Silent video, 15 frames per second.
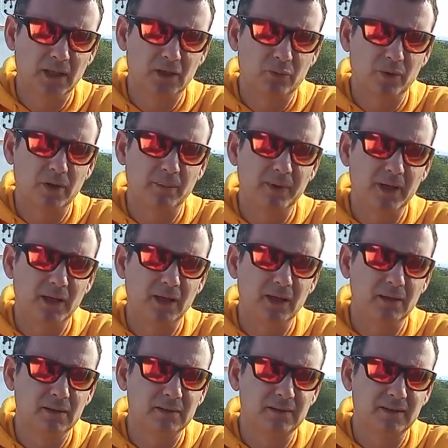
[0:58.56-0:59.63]
it will
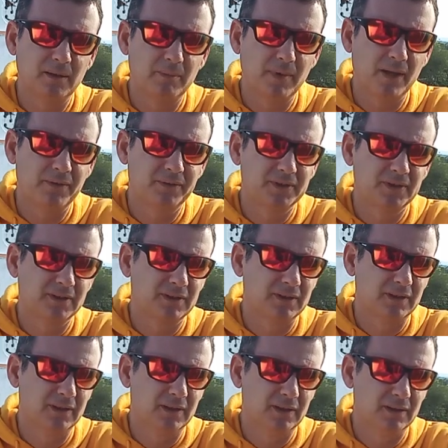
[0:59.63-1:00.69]
be some months
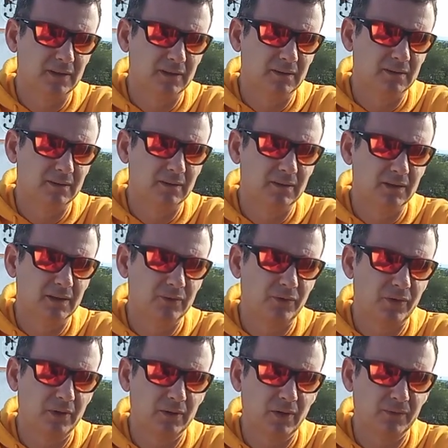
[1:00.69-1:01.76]
uh, in
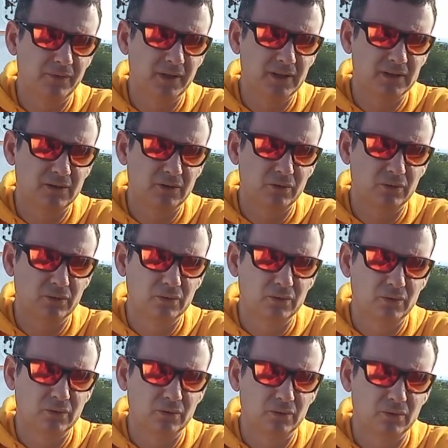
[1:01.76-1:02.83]
front of this to,
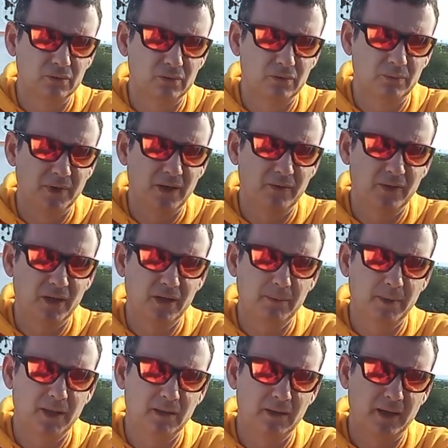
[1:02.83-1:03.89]
to, to be
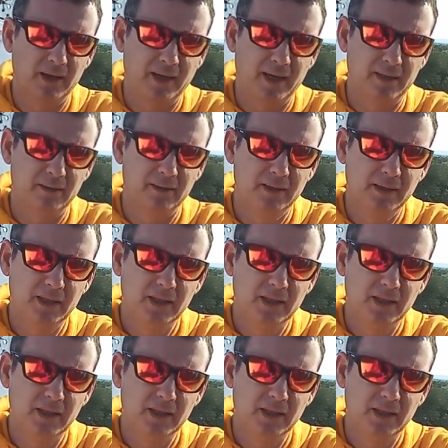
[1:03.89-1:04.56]
available again.